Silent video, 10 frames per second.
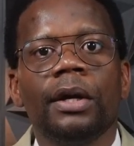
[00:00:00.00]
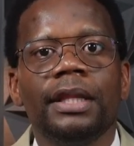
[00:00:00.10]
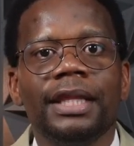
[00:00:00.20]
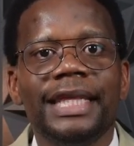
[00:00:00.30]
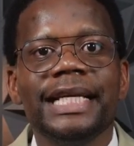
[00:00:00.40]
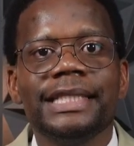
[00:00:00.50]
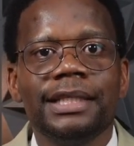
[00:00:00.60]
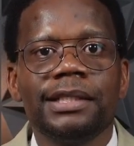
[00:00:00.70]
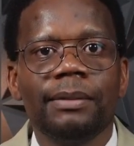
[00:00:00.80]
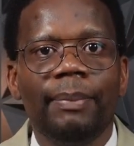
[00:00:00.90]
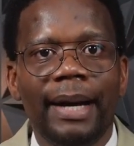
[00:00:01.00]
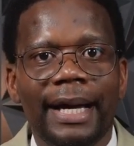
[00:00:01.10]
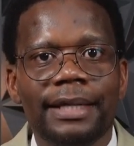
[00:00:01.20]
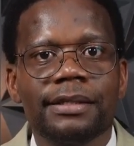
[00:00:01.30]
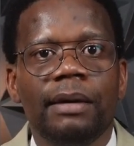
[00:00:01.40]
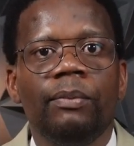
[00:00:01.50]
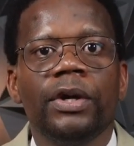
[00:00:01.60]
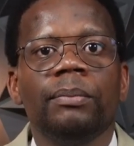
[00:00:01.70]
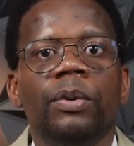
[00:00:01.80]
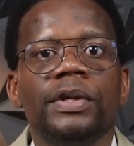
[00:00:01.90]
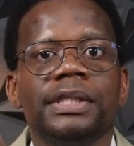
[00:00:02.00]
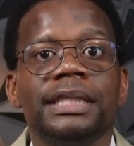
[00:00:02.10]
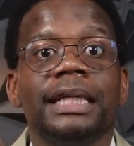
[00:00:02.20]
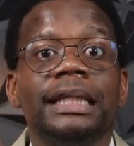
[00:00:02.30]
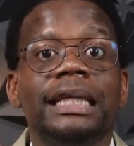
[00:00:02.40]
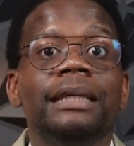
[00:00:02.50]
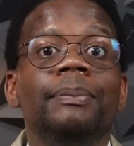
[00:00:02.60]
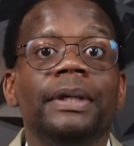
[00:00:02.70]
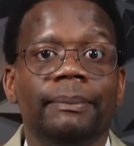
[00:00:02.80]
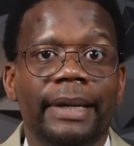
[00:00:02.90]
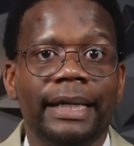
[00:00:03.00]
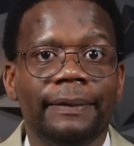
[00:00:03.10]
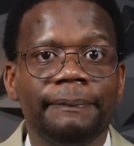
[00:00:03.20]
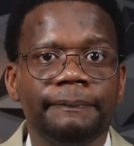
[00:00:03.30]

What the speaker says: the things that she buys are more important than keeping money.